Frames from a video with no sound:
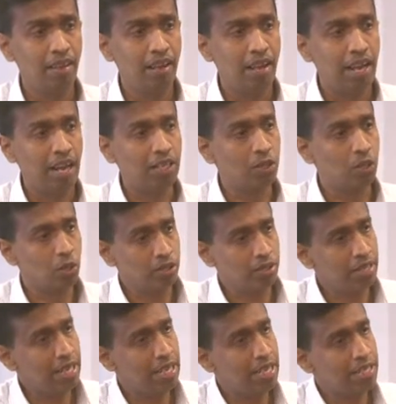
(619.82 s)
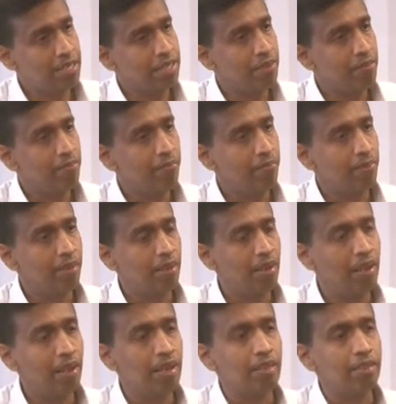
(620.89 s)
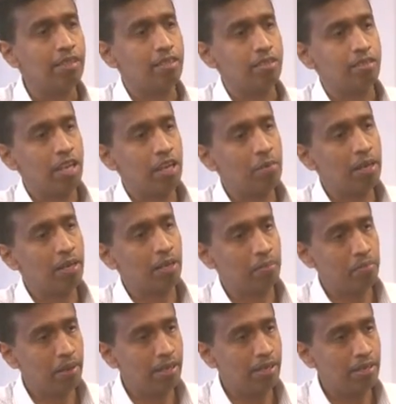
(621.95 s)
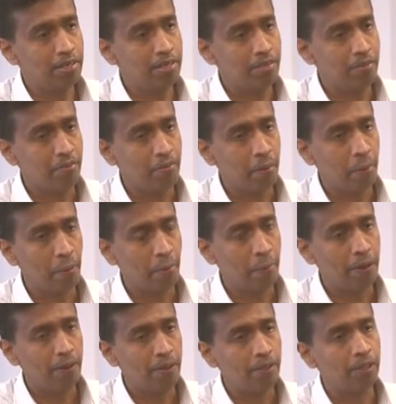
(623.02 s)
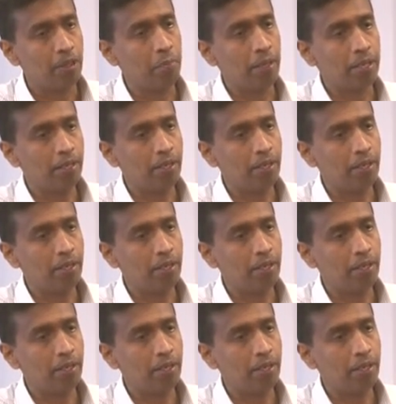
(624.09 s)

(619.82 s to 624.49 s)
And those days, the stable companies, the big